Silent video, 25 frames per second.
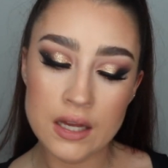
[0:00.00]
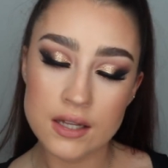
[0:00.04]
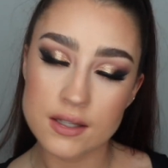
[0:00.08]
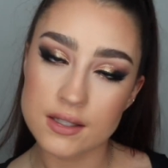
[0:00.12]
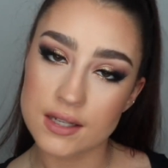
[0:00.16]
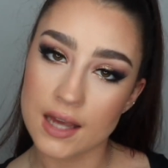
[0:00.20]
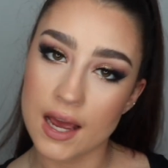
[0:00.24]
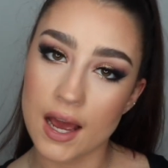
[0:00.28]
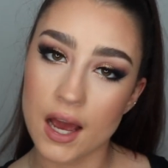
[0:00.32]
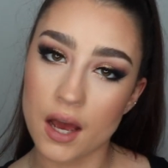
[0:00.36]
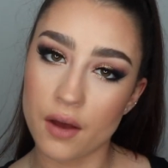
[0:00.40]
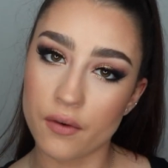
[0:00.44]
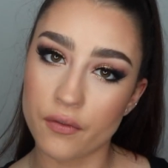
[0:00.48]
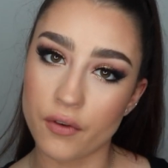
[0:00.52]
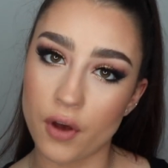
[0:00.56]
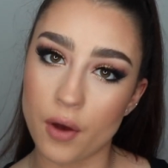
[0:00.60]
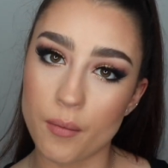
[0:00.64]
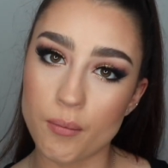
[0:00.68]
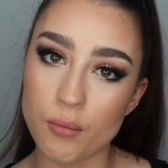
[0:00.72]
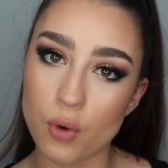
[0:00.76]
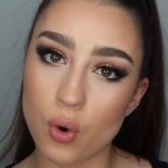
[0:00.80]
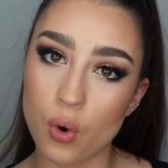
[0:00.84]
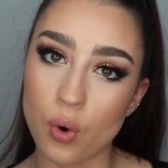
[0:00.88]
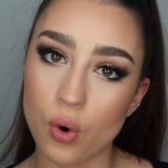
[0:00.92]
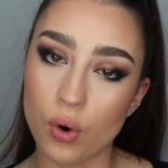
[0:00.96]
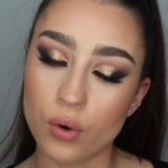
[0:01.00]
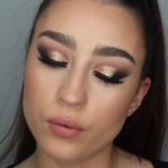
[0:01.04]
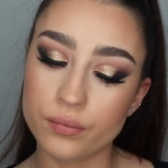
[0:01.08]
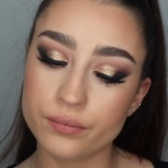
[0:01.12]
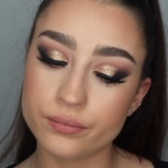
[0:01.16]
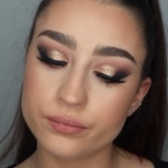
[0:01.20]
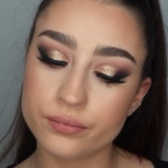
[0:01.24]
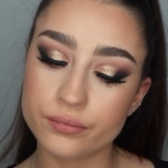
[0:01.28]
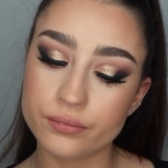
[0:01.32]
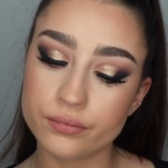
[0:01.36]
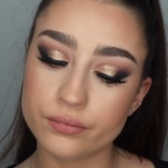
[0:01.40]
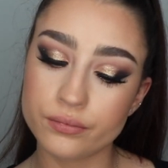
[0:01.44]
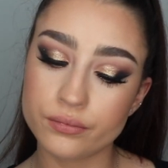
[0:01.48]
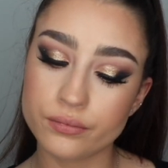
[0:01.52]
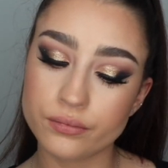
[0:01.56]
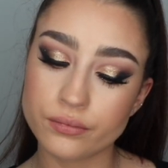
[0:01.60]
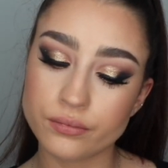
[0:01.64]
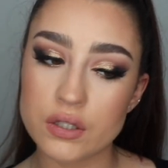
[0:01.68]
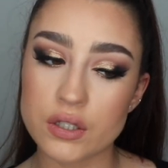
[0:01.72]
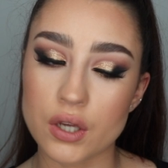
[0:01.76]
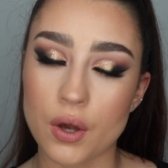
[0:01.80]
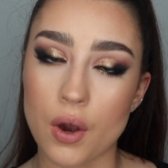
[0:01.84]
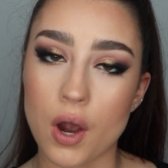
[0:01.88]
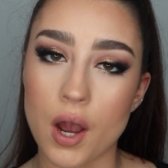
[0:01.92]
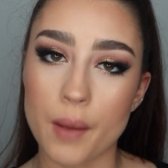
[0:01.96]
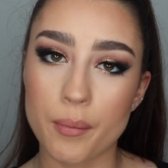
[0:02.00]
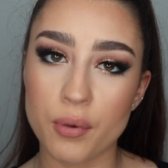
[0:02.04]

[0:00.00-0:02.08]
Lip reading: to have more of a